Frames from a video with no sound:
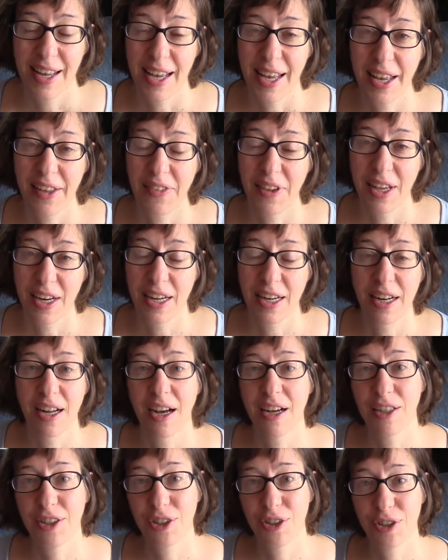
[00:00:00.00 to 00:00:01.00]
and then an
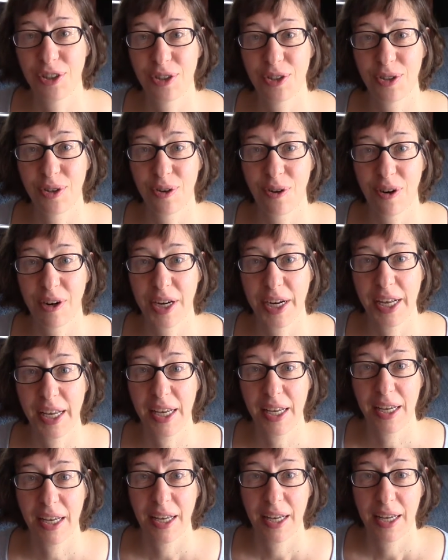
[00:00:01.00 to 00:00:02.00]

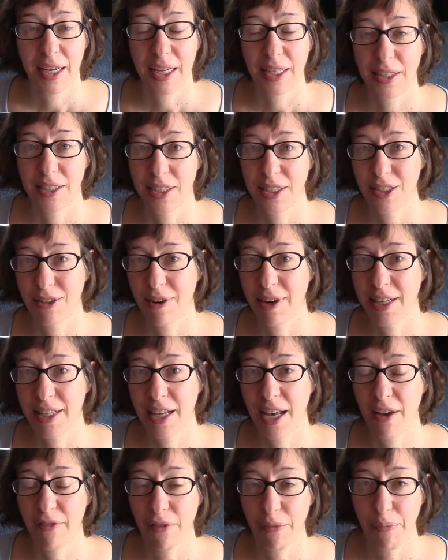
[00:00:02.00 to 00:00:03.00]
understory. It's just great
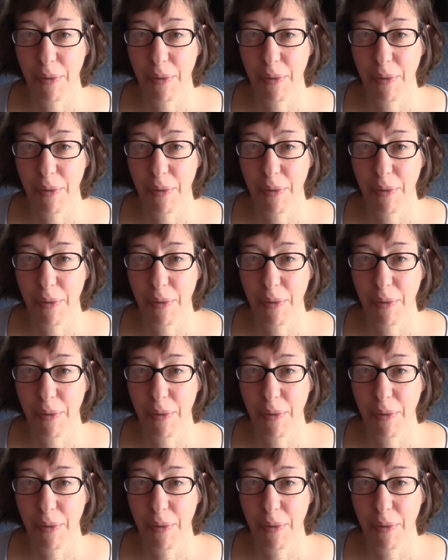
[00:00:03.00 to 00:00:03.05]
to have a